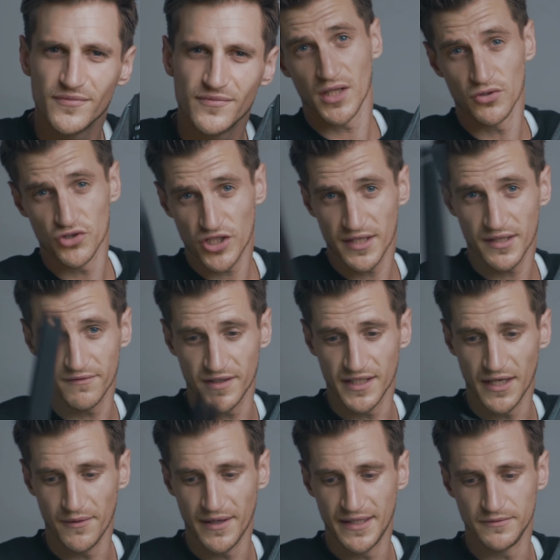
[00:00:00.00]
Go and check the
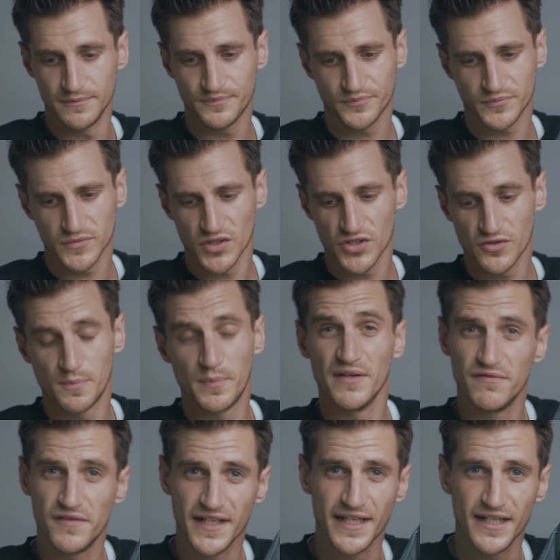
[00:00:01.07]
video out.
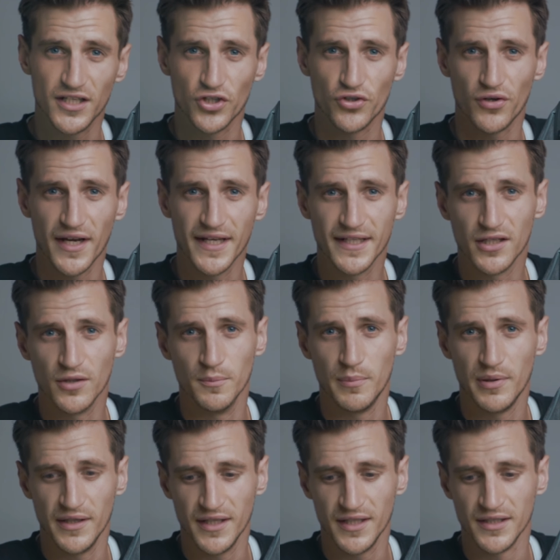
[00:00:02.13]
Spiffy Gear, great
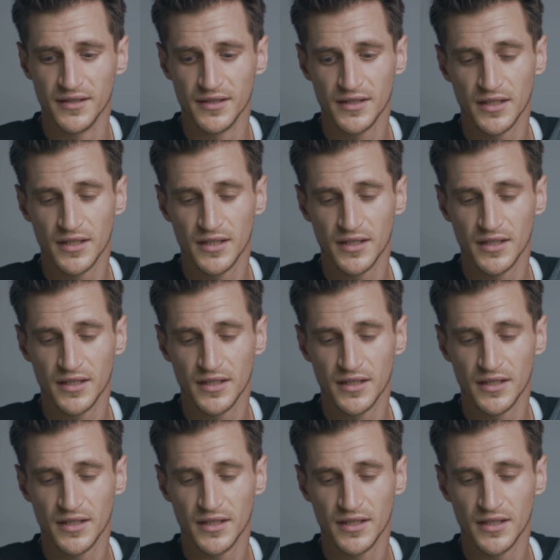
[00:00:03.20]
company.